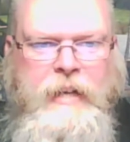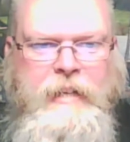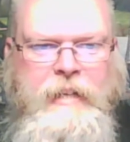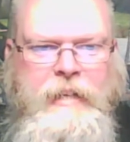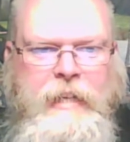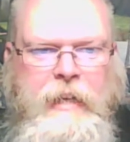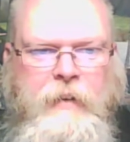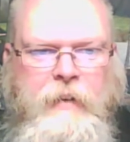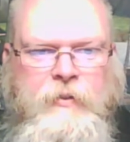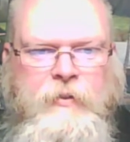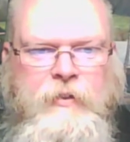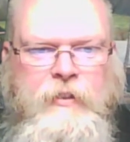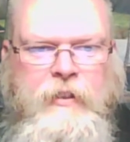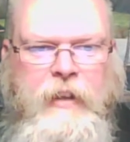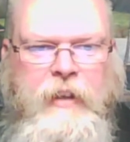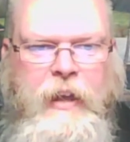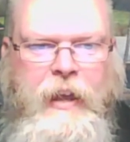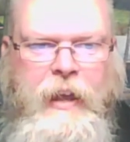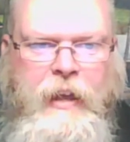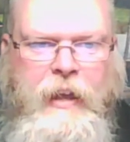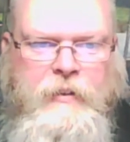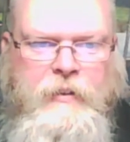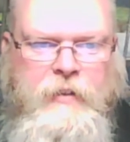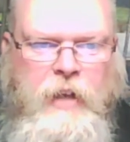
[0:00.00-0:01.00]
gifts,
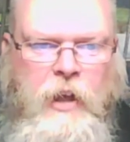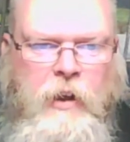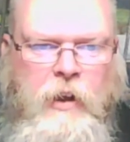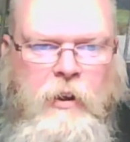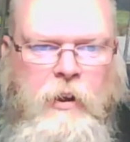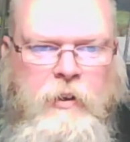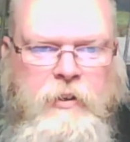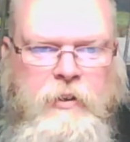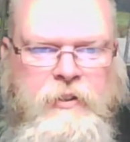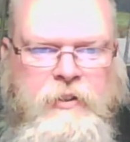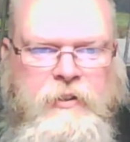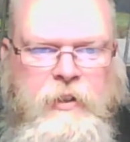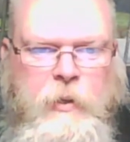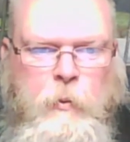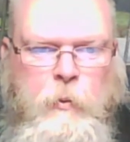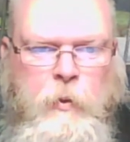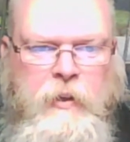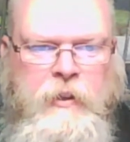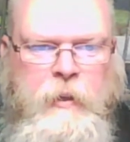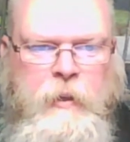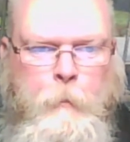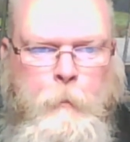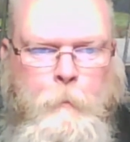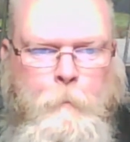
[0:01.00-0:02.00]
and talk honestly
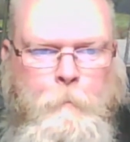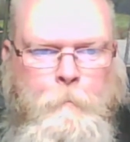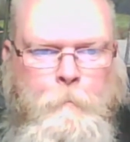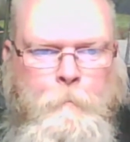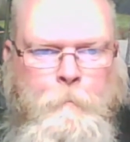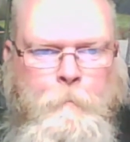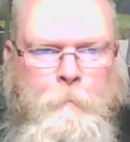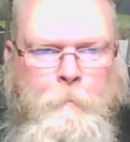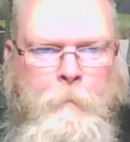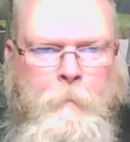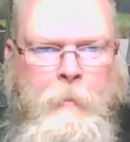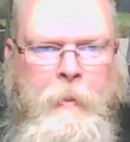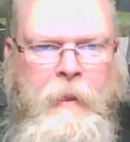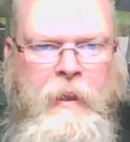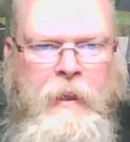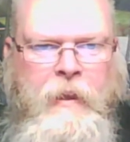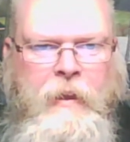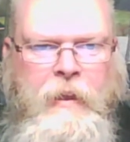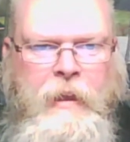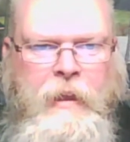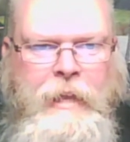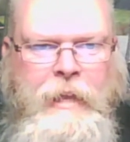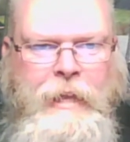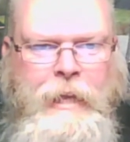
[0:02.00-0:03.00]
with them.
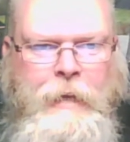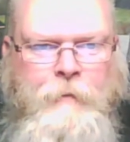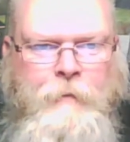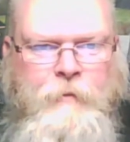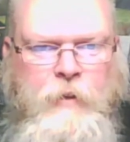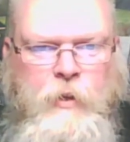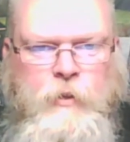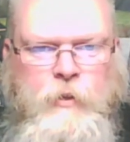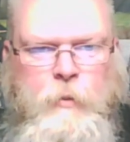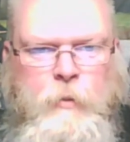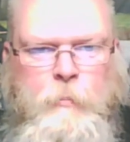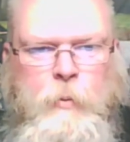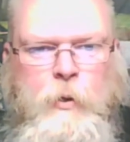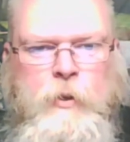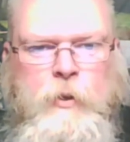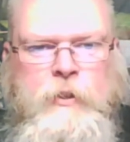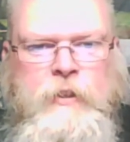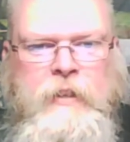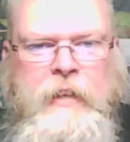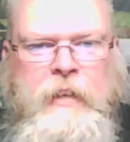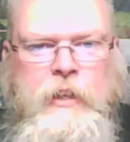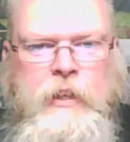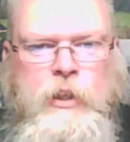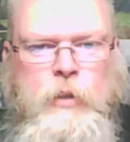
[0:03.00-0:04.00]
If there's a
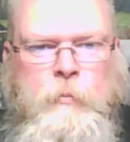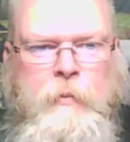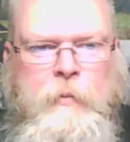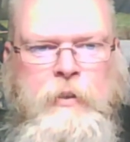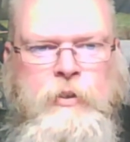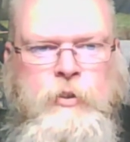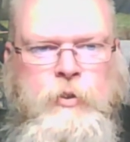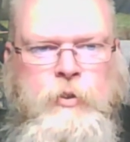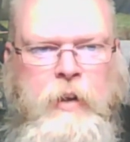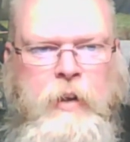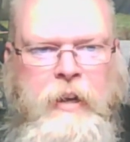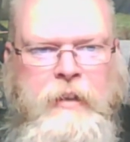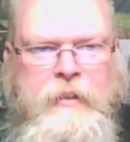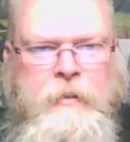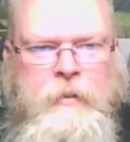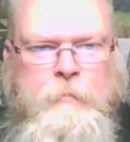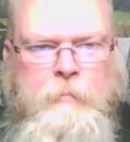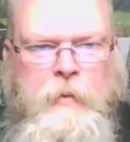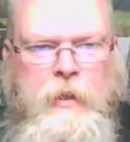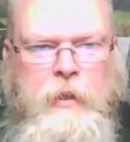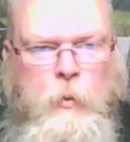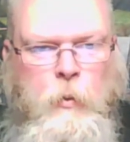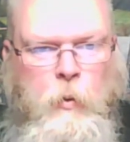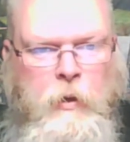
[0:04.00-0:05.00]
person that you
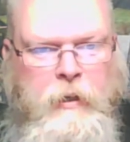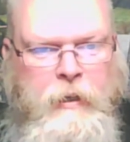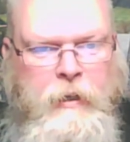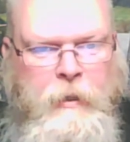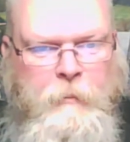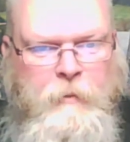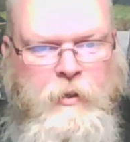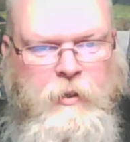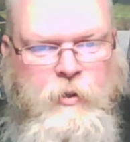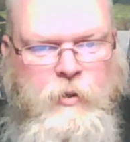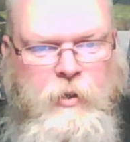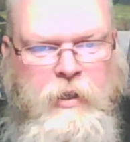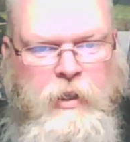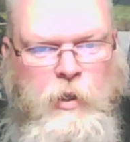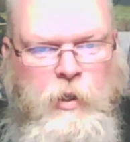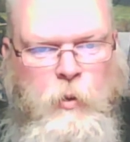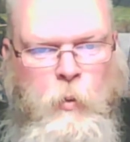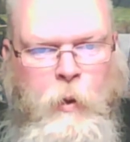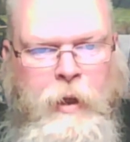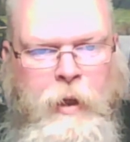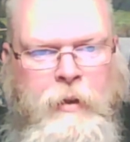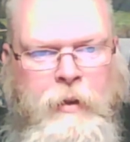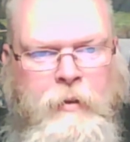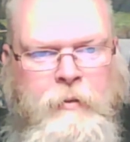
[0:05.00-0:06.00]
mistrust but you want him to treat you
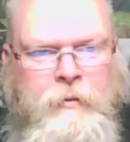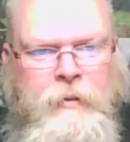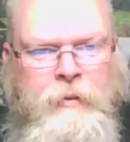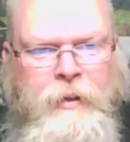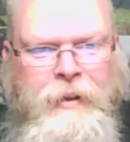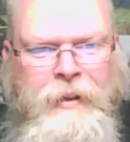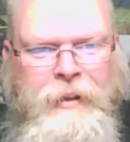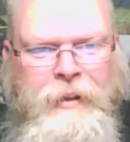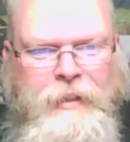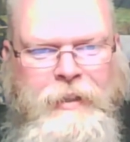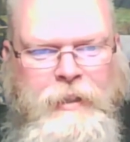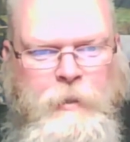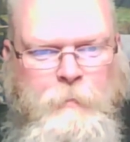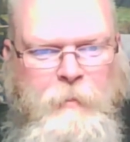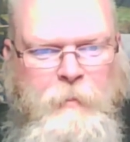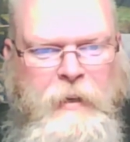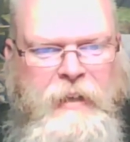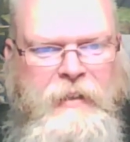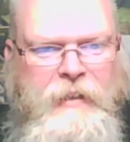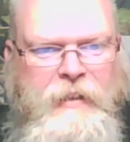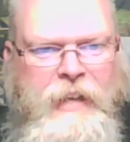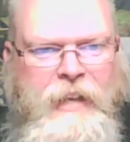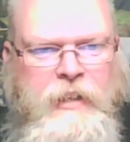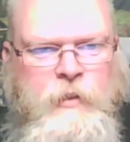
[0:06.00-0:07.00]
well,
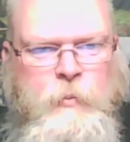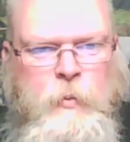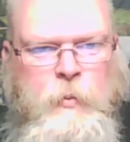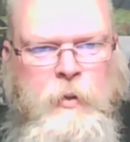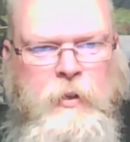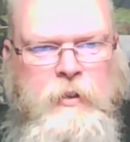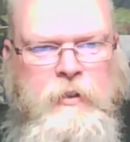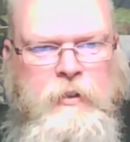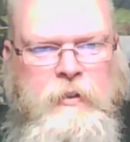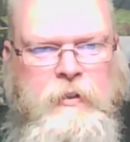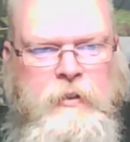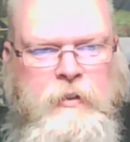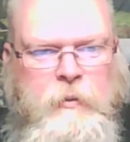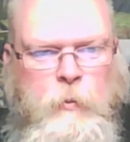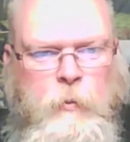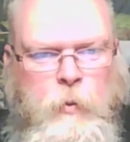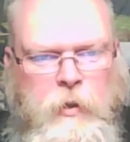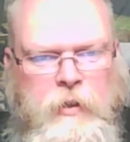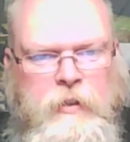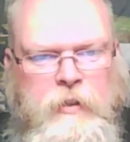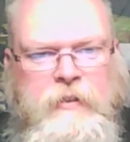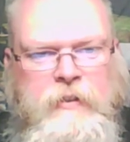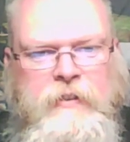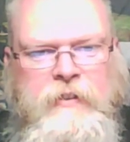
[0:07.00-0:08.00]
speak nice
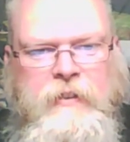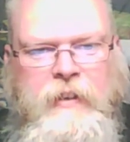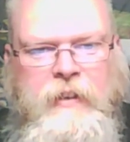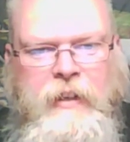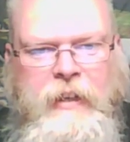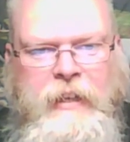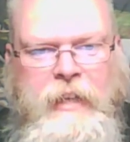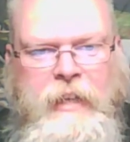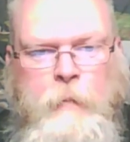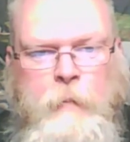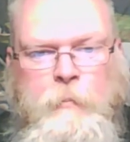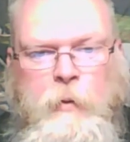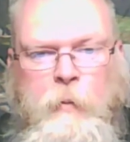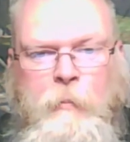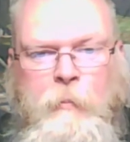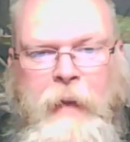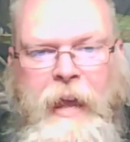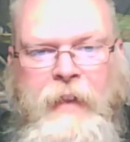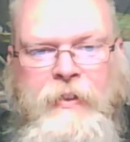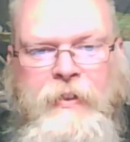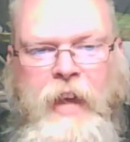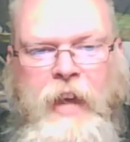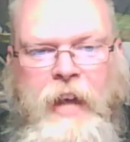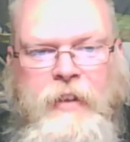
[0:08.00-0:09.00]
words and keep your
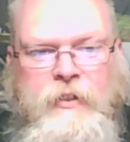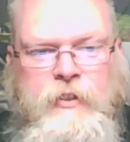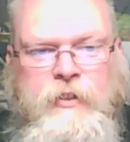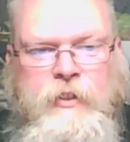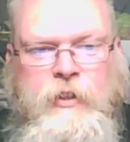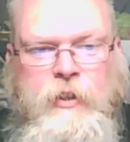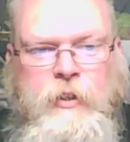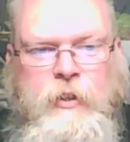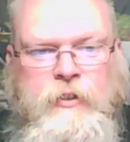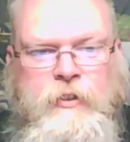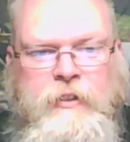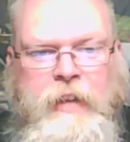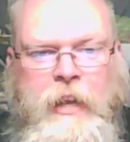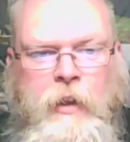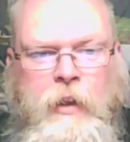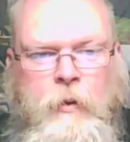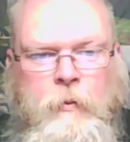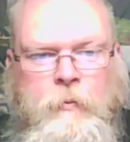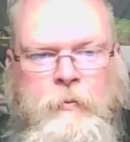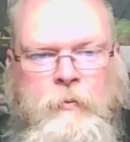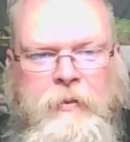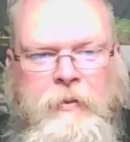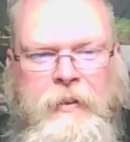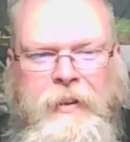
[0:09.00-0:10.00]
bad thoughts to
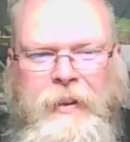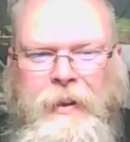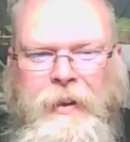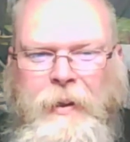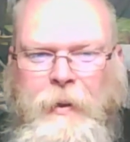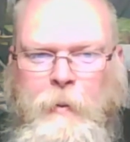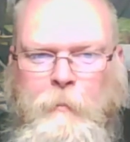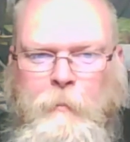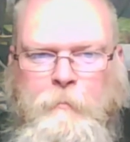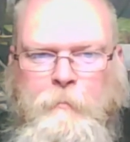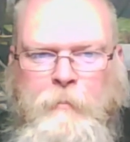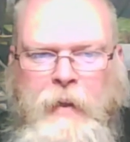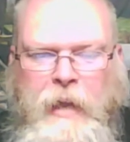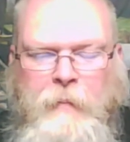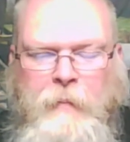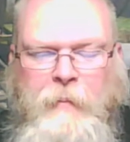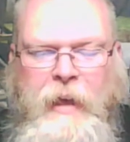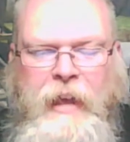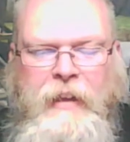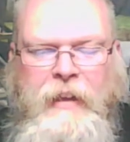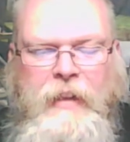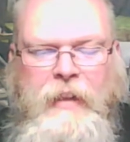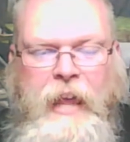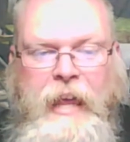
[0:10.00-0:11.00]
yourself. Pay
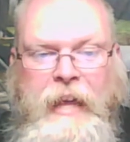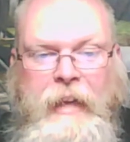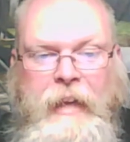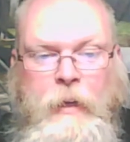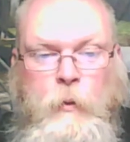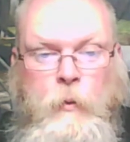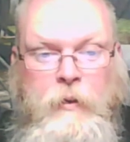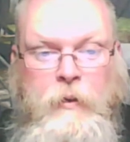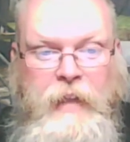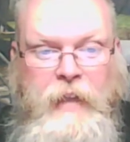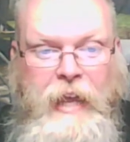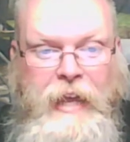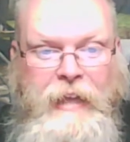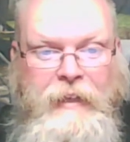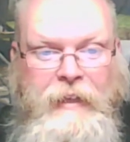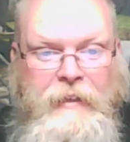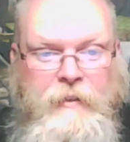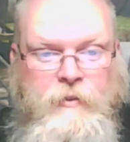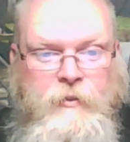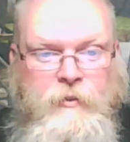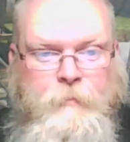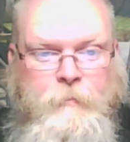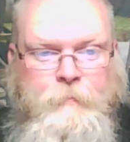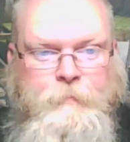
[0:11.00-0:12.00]
back lying with lies.